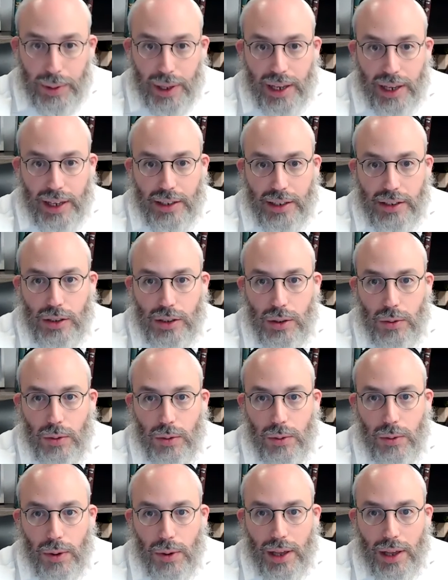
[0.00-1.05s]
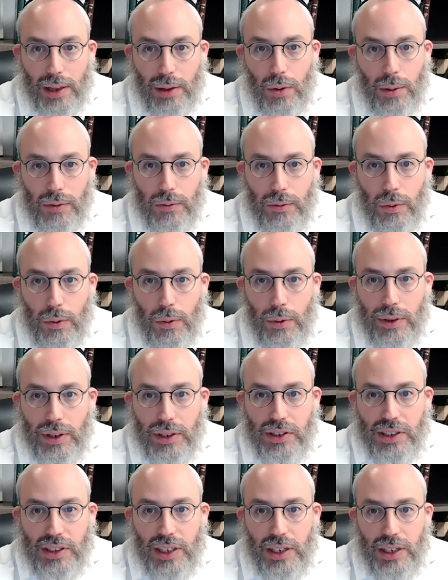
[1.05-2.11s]
Beis, quite a while before the
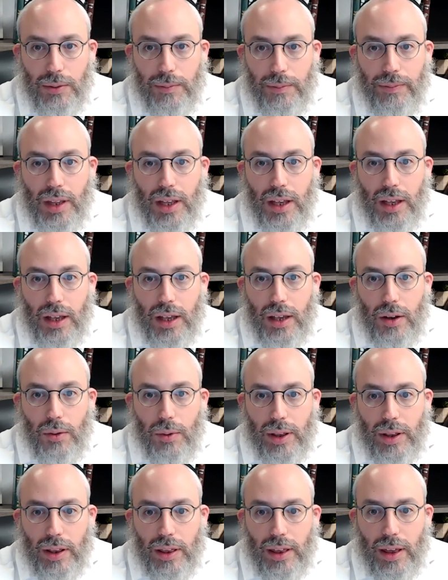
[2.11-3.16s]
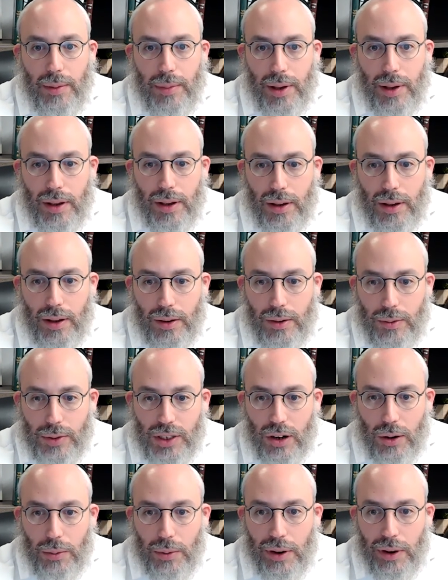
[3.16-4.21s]
Siyum, where the Rebbe,
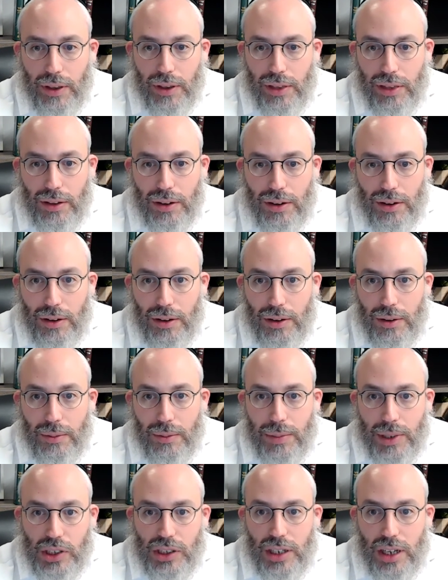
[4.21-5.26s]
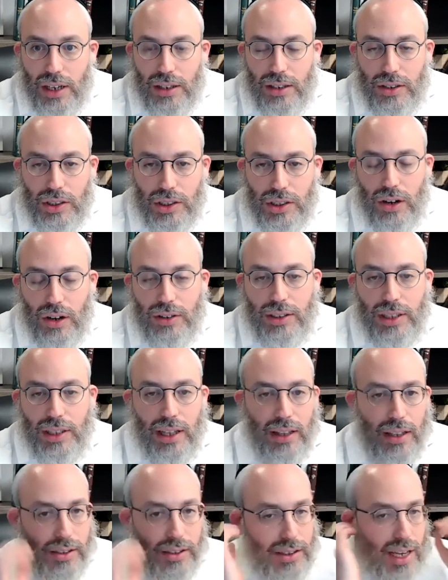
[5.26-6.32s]
sorry, where the Mishnah starts
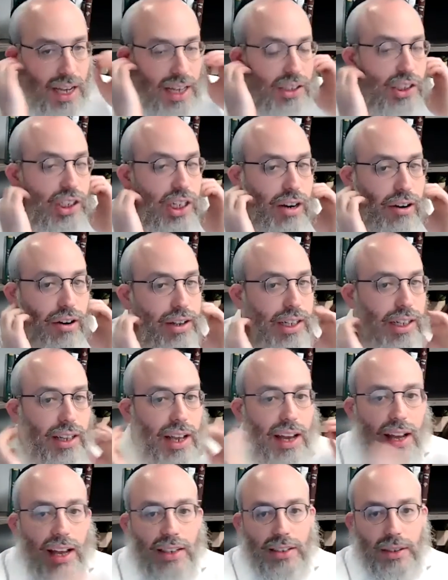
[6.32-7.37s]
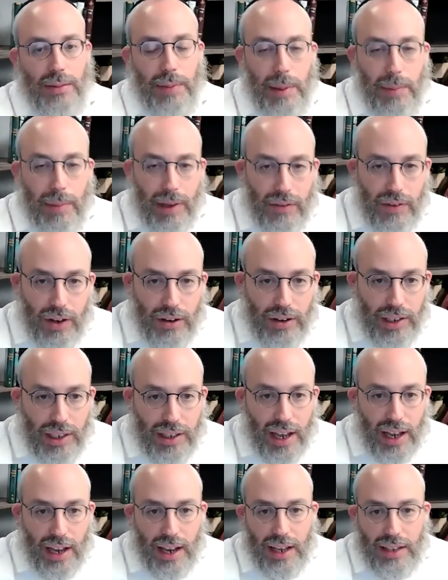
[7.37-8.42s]
like this: Anshe Yer the people of Yer
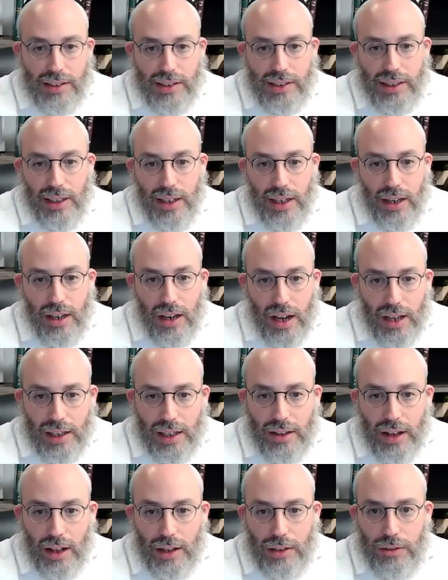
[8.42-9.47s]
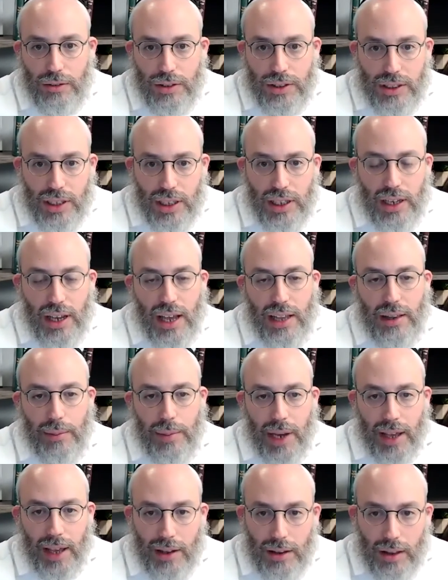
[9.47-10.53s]
an idolatrous city, and
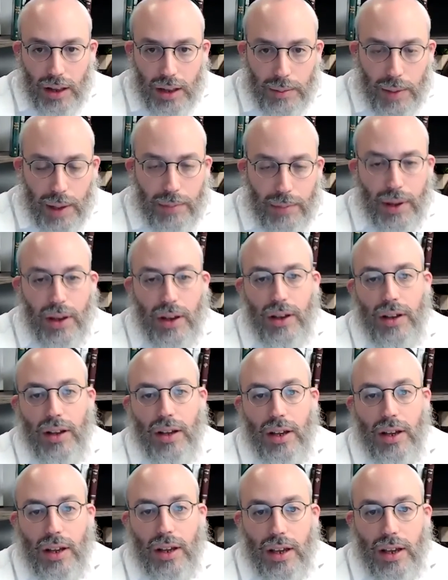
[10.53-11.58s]
the